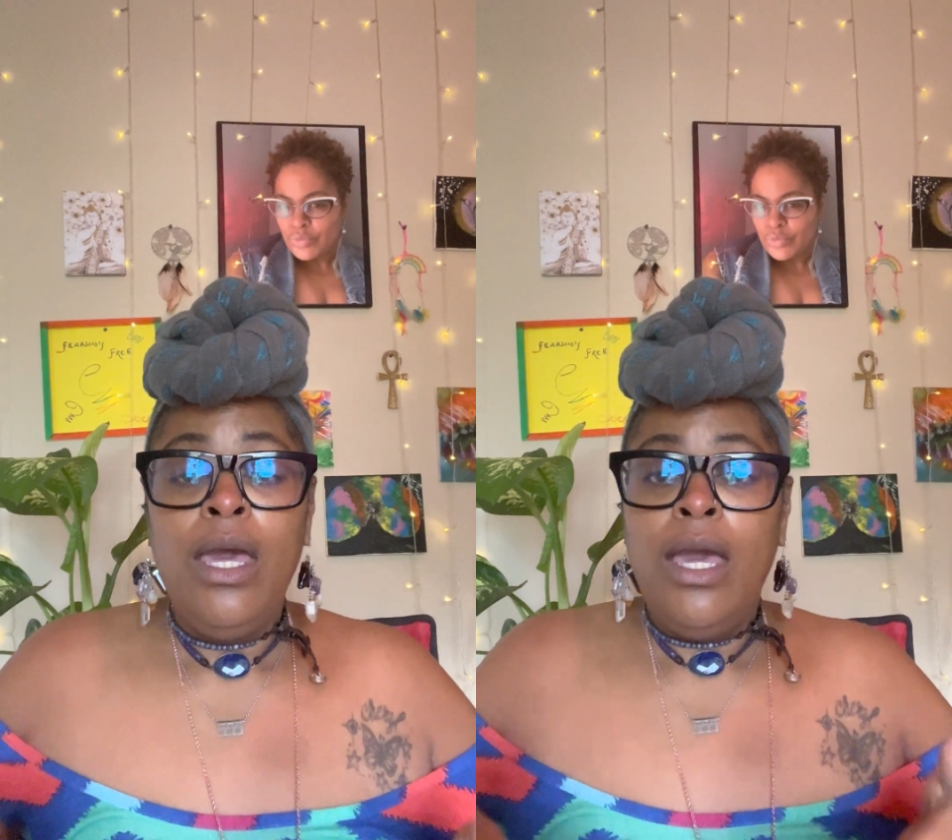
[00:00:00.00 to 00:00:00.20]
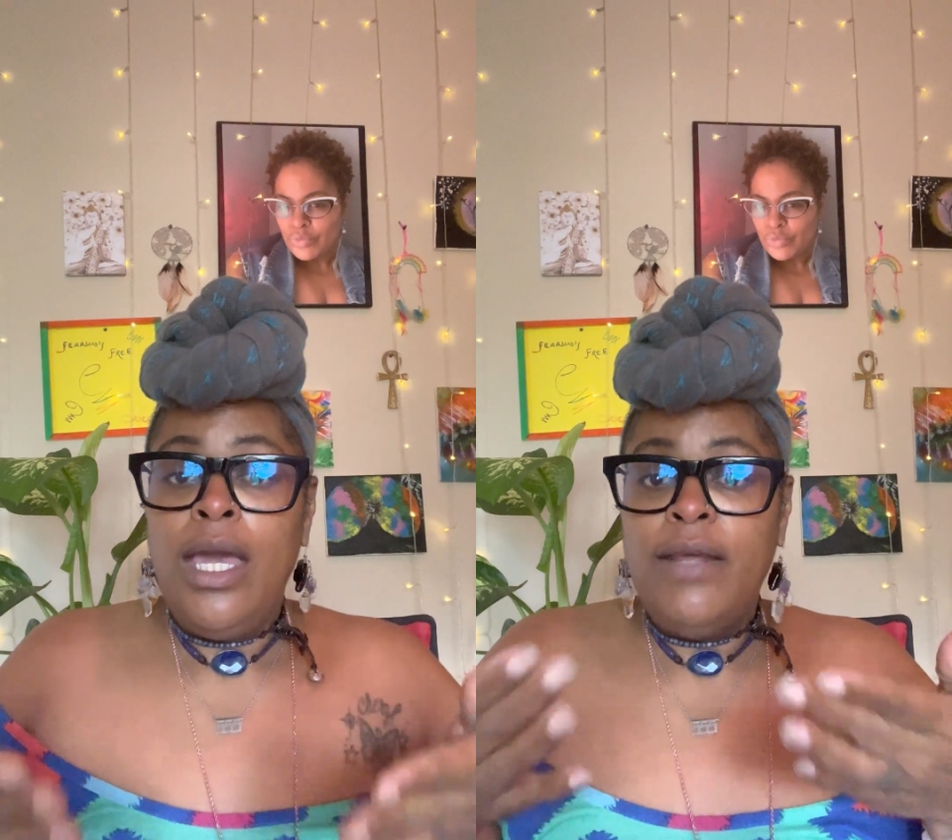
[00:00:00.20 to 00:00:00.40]

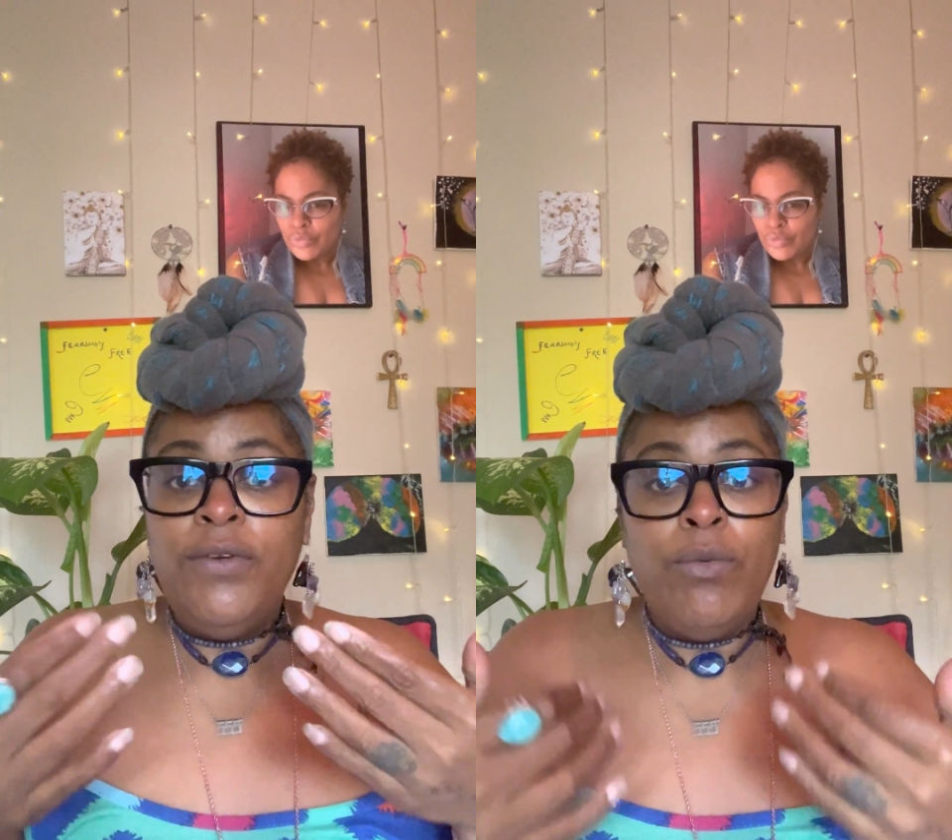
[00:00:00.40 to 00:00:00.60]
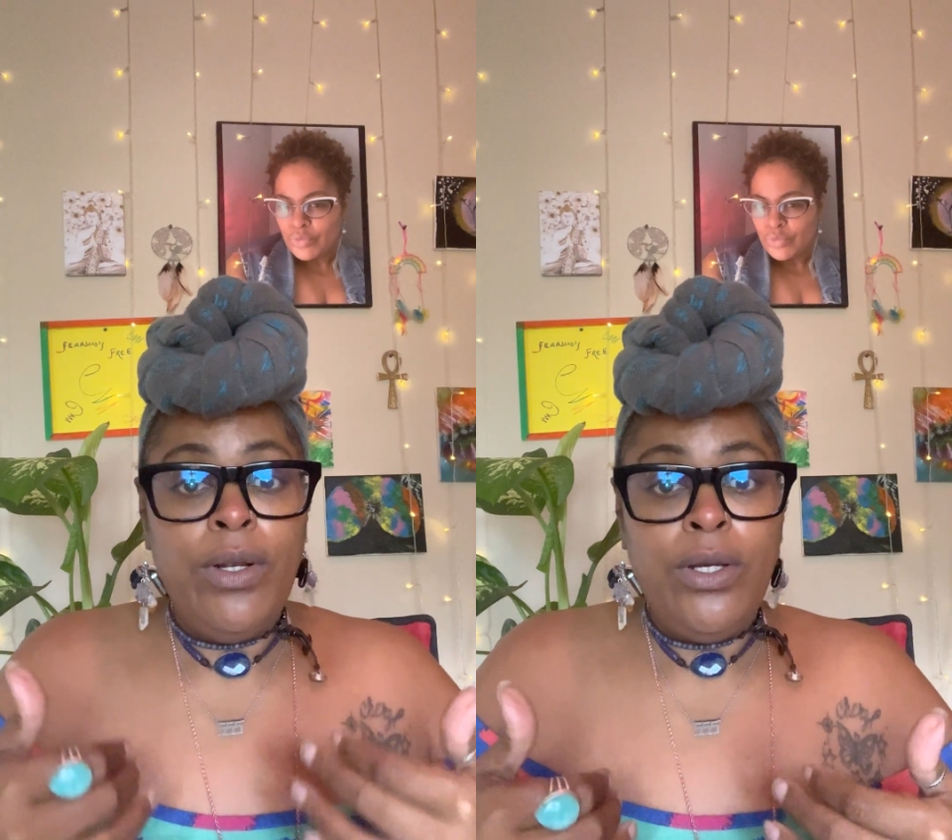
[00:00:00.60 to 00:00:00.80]
And if you
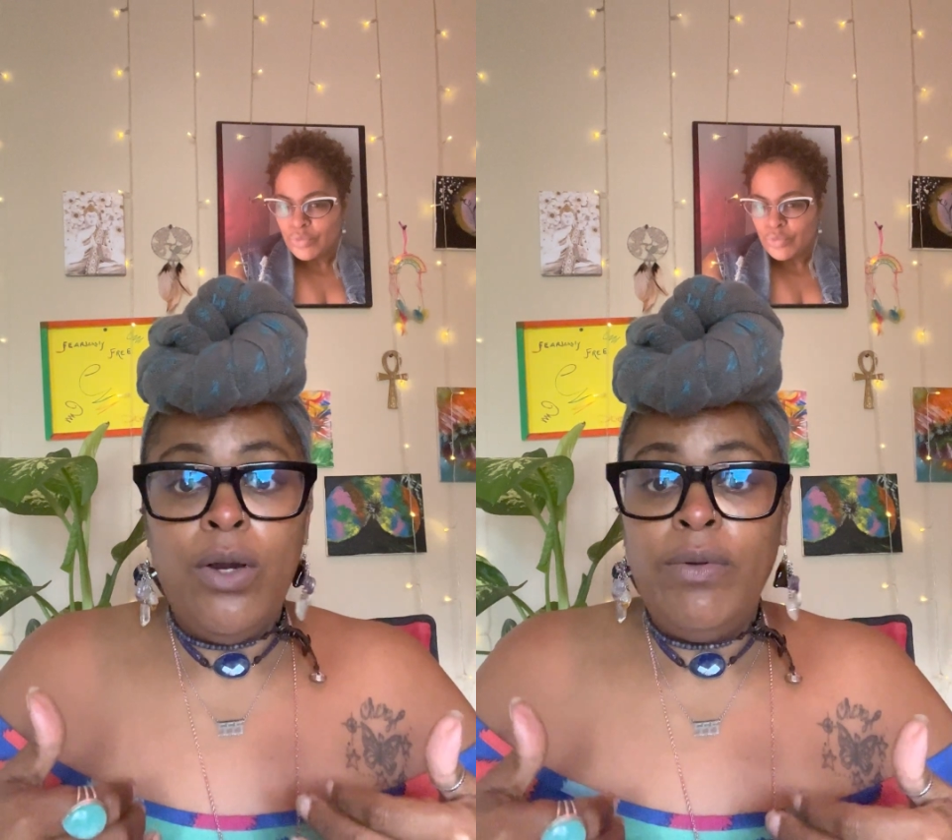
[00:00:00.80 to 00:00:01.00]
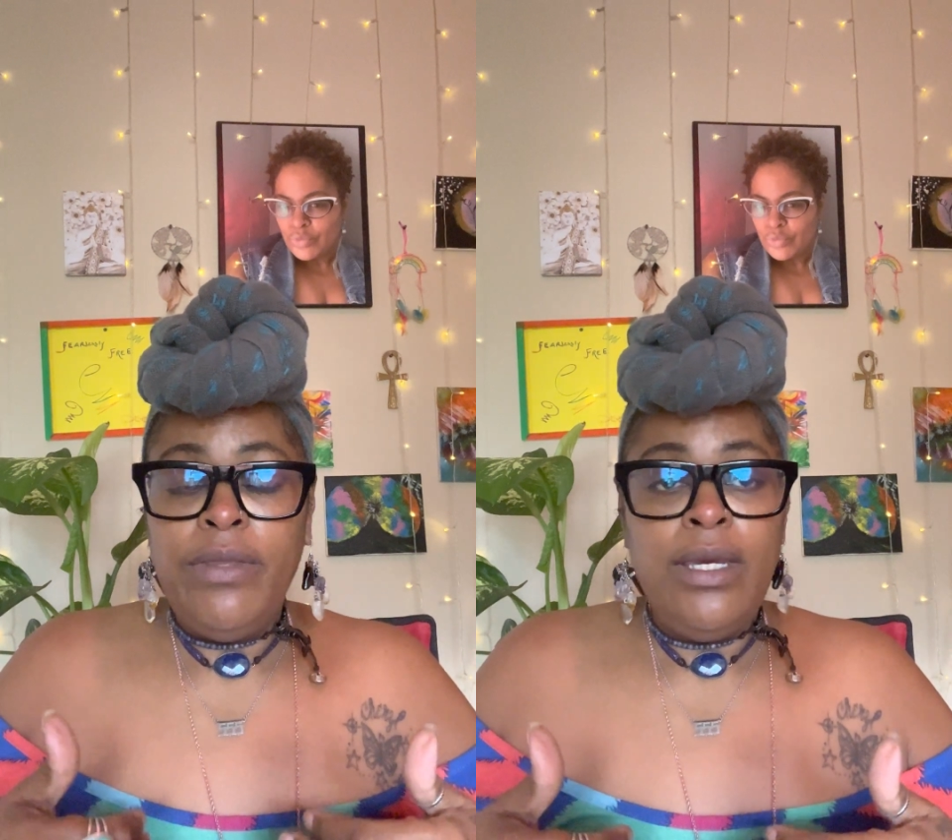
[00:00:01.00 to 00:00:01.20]
want to go
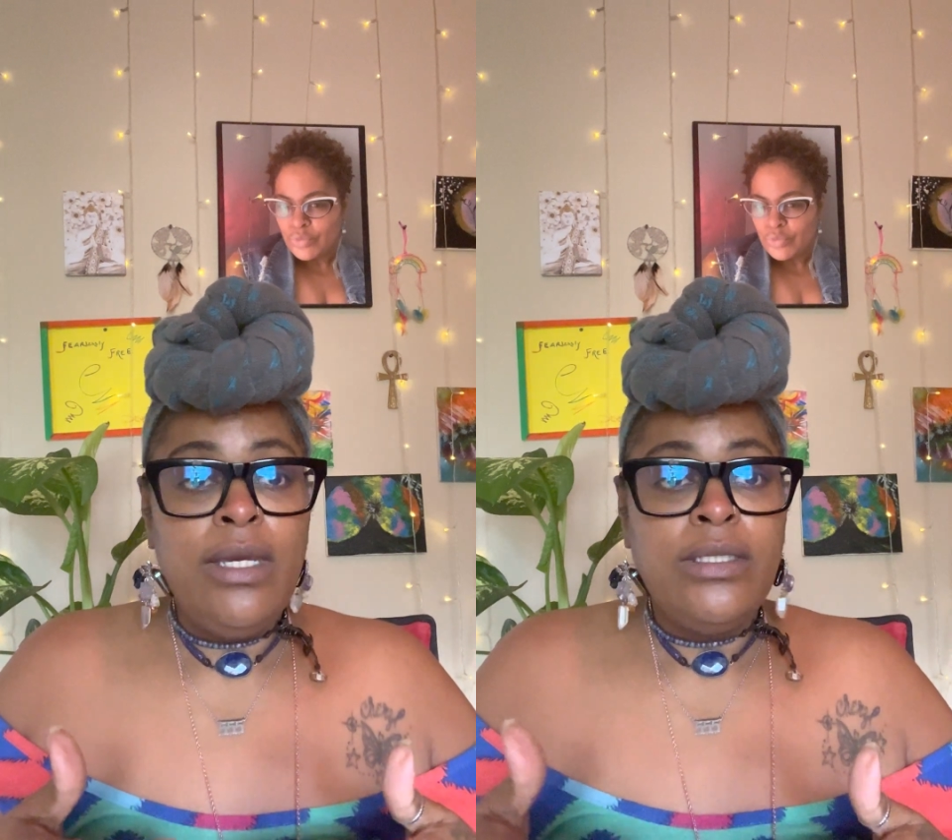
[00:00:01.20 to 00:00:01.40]
within,